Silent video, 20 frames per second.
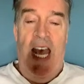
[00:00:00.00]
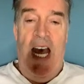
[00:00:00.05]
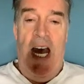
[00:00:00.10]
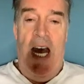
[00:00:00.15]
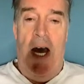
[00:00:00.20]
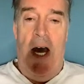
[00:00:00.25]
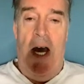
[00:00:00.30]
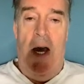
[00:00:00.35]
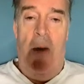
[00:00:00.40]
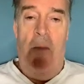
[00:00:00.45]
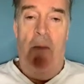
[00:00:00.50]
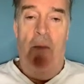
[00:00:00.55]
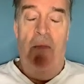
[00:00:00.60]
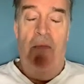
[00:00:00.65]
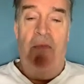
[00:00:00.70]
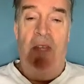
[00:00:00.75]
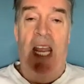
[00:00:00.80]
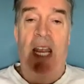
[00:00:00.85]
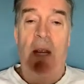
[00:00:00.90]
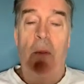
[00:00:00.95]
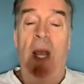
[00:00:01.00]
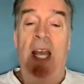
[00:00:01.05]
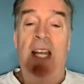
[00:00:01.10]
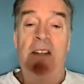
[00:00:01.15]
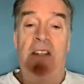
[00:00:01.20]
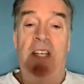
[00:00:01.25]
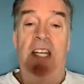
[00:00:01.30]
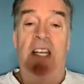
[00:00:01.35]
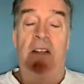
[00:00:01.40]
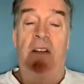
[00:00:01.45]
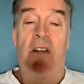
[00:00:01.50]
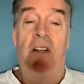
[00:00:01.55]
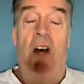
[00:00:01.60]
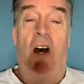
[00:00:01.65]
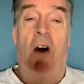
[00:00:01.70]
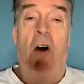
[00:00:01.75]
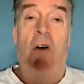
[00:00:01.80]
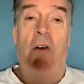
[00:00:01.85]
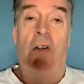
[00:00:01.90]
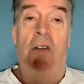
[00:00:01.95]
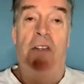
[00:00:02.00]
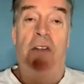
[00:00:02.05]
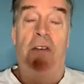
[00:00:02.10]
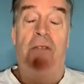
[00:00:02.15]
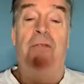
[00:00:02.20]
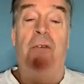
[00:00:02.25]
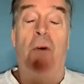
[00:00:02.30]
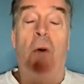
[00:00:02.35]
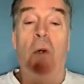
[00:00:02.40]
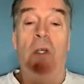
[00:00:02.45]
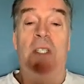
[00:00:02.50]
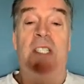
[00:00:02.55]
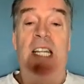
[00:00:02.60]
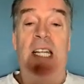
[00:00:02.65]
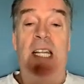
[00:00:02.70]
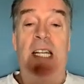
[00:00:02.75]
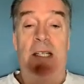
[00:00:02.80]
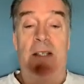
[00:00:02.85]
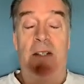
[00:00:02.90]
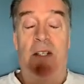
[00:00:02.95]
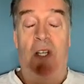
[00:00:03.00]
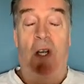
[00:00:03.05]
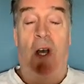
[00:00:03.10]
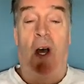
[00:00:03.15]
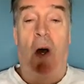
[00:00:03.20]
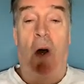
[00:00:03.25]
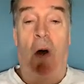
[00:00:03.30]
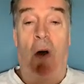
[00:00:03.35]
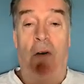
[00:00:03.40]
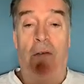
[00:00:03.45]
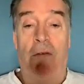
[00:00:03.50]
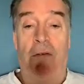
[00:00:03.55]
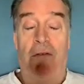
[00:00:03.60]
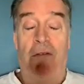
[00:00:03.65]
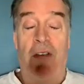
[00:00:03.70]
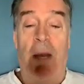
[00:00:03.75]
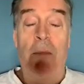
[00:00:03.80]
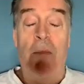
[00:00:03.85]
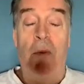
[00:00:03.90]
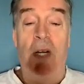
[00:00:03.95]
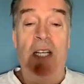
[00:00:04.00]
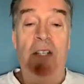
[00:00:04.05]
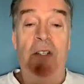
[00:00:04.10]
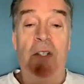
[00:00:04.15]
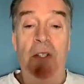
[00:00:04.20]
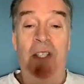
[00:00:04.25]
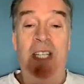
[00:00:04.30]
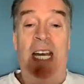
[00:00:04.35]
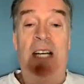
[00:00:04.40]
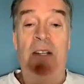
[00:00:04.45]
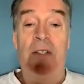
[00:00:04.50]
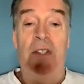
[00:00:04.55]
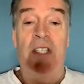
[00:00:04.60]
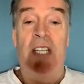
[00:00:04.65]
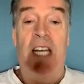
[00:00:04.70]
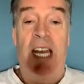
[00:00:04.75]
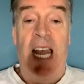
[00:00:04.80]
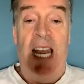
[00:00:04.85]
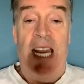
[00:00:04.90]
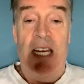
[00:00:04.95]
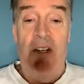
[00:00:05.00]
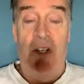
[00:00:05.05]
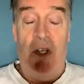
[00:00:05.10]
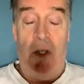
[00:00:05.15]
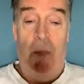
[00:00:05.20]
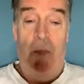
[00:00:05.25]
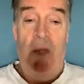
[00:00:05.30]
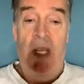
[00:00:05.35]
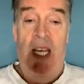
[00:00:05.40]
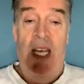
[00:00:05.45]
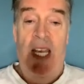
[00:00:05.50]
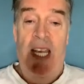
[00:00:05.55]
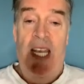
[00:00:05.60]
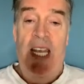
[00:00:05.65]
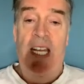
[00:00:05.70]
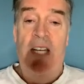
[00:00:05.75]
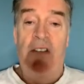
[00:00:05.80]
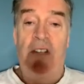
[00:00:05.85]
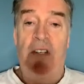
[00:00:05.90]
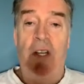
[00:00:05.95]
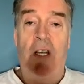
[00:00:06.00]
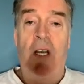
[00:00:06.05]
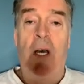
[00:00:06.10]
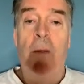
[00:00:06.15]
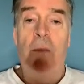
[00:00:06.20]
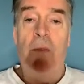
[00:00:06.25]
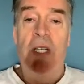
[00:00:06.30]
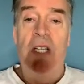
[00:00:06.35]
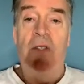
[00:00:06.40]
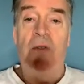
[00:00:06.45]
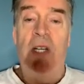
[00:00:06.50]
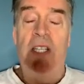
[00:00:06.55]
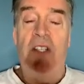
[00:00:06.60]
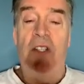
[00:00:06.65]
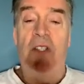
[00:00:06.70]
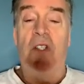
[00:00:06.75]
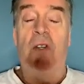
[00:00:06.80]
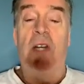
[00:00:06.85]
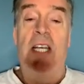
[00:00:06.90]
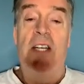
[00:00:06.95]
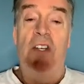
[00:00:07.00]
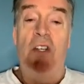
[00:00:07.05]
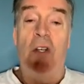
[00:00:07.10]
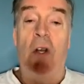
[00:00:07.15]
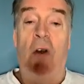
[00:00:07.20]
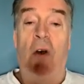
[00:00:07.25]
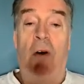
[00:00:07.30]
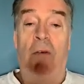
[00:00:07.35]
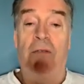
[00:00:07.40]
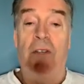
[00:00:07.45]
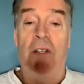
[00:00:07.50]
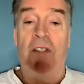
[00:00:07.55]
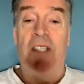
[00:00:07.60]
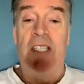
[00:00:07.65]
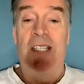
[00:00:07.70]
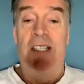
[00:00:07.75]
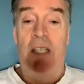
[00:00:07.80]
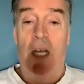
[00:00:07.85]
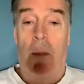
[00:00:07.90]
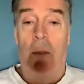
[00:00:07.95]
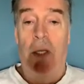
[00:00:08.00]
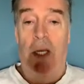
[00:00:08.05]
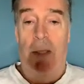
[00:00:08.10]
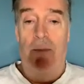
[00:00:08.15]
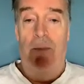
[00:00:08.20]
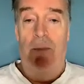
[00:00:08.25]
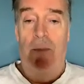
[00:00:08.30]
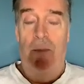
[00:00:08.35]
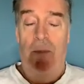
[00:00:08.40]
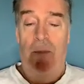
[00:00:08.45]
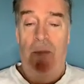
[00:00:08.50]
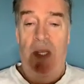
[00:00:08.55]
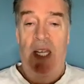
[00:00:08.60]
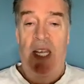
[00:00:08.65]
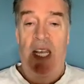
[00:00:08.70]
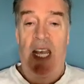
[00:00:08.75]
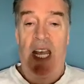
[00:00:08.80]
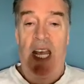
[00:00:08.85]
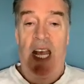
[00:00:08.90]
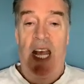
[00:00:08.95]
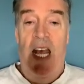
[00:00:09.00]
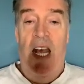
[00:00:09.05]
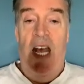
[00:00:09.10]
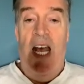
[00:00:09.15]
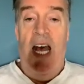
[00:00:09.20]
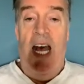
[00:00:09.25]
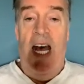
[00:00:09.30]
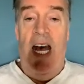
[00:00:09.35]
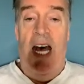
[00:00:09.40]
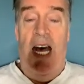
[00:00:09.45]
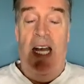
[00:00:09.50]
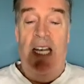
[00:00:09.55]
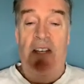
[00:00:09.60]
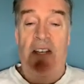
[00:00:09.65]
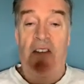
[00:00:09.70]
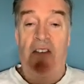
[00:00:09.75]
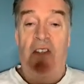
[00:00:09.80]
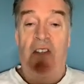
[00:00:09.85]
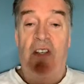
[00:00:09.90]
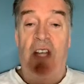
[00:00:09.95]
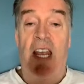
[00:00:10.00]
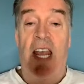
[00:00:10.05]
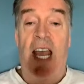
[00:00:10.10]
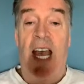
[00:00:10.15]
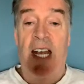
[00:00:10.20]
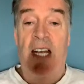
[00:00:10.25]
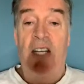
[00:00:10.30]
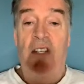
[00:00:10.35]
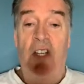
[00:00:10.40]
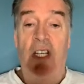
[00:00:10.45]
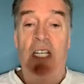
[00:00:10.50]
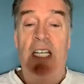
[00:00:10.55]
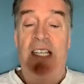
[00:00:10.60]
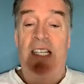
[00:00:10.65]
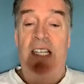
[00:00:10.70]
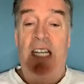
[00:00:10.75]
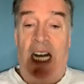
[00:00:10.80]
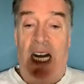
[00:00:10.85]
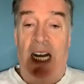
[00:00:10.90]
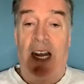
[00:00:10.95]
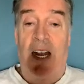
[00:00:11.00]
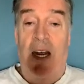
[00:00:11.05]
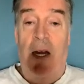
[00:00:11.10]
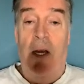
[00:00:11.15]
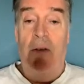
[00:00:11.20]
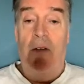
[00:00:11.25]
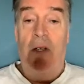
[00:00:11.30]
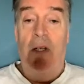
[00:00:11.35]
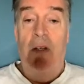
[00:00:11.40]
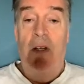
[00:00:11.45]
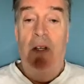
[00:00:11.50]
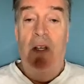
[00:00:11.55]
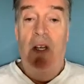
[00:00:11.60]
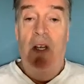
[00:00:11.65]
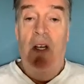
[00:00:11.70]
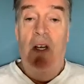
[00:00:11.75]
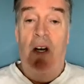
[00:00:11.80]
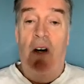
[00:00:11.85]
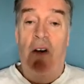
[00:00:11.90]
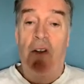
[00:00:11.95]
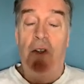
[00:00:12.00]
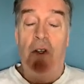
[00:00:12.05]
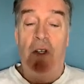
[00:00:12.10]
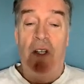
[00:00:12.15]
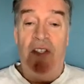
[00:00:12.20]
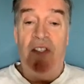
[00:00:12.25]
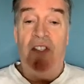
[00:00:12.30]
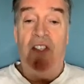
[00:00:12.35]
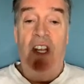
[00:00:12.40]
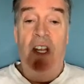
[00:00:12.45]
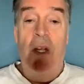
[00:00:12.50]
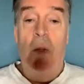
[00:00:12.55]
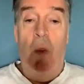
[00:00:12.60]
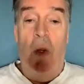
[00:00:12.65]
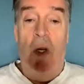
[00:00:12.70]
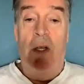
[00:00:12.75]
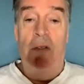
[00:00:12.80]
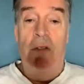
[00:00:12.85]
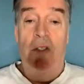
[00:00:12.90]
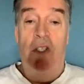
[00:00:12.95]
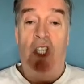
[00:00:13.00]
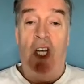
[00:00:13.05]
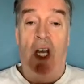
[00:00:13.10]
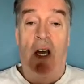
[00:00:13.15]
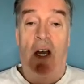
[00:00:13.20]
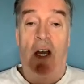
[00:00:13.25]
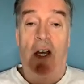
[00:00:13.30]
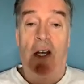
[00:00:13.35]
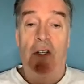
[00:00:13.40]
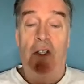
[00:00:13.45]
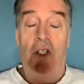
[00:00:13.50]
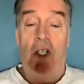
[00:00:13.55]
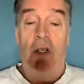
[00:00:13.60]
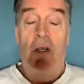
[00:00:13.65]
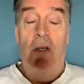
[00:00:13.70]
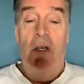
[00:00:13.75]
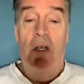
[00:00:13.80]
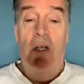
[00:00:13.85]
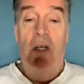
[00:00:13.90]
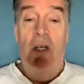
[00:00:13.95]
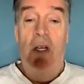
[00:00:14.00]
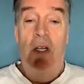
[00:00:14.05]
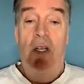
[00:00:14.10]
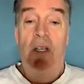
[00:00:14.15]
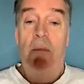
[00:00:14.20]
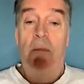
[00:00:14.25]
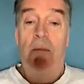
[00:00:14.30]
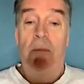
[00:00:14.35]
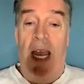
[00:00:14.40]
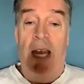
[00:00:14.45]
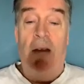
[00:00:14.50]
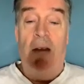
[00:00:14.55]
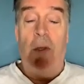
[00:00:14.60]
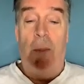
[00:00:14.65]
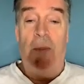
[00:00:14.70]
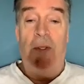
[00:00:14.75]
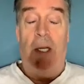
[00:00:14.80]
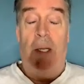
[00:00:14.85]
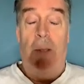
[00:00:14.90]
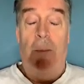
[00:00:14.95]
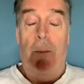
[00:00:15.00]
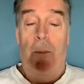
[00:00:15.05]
They went in on the 14th of February 2008 into the company's registration office in Dublin. And they actually declared under a C1 charge bankruptcy.